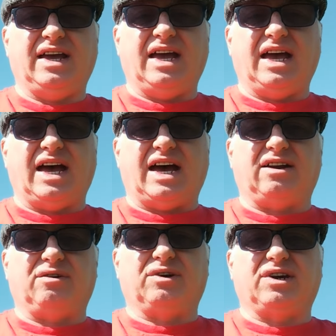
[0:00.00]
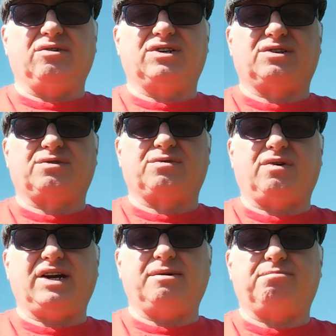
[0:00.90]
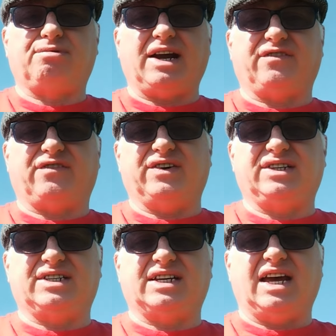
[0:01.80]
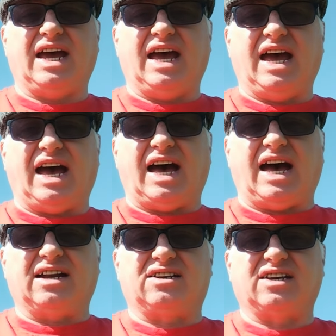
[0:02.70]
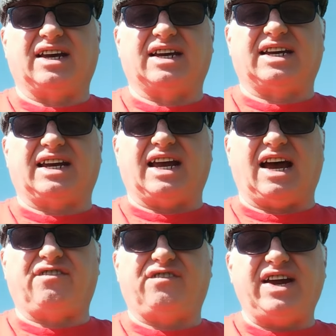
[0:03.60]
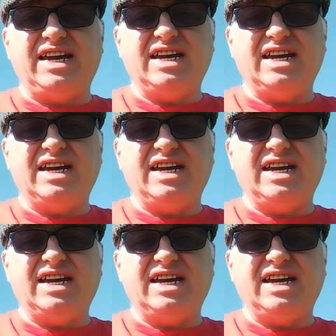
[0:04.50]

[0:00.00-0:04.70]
and I'm going to try a breakfast at Cafe